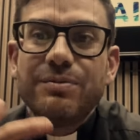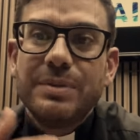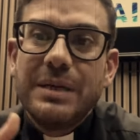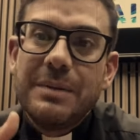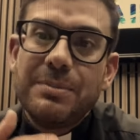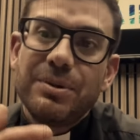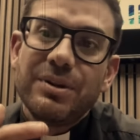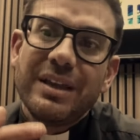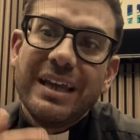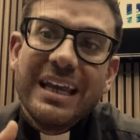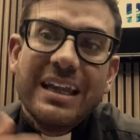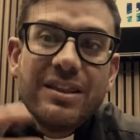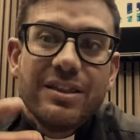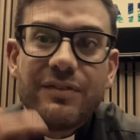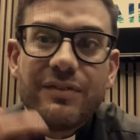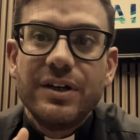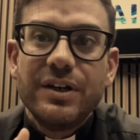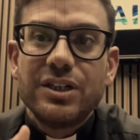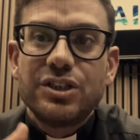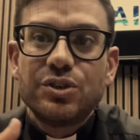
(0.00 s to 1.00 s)
people in the
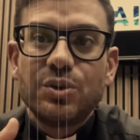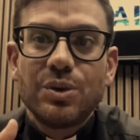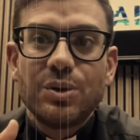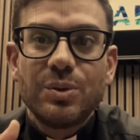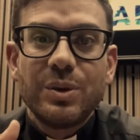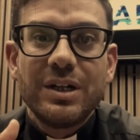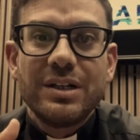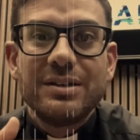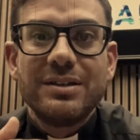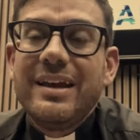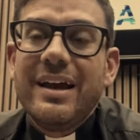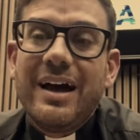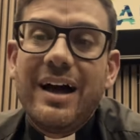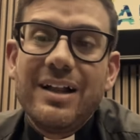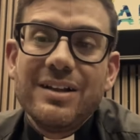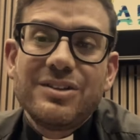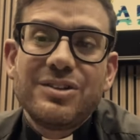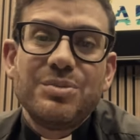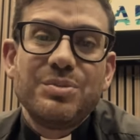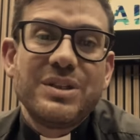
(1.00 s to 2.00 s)
virtual world.
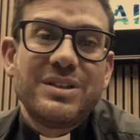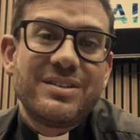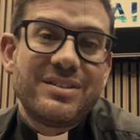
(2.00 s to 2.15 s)
Ultimate